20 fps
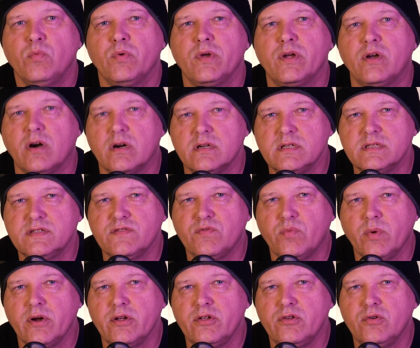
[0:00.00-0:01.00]
Regardless
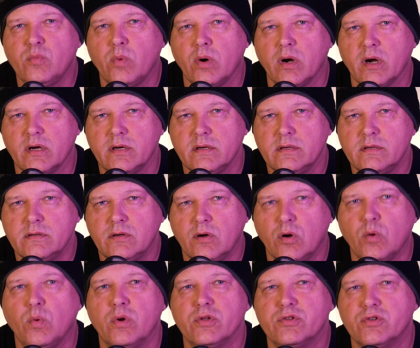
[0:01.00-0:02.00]
of where you work
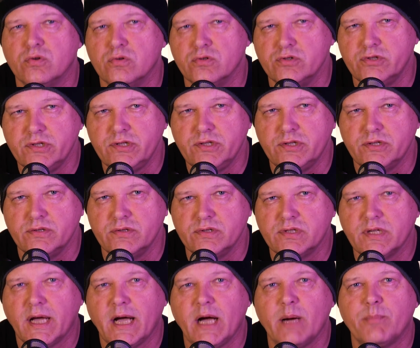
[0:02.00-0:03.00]
or what tools you
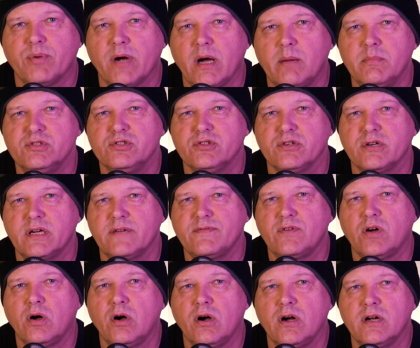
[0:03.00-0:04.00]
use, I promise you're going to have
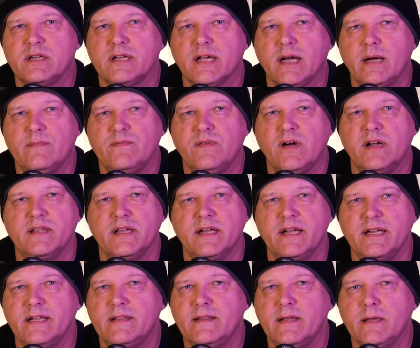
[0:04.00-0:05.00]
a hard time finding
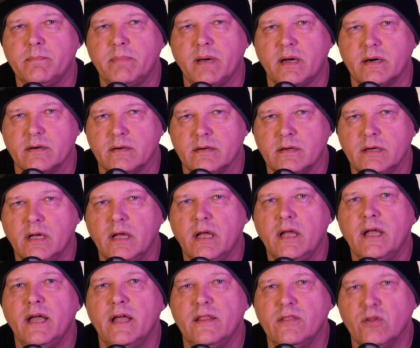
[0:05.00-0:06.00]
anything better
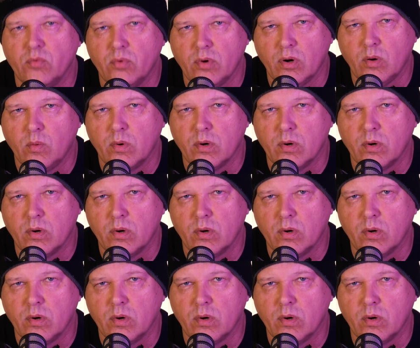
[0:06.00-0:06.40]
in the real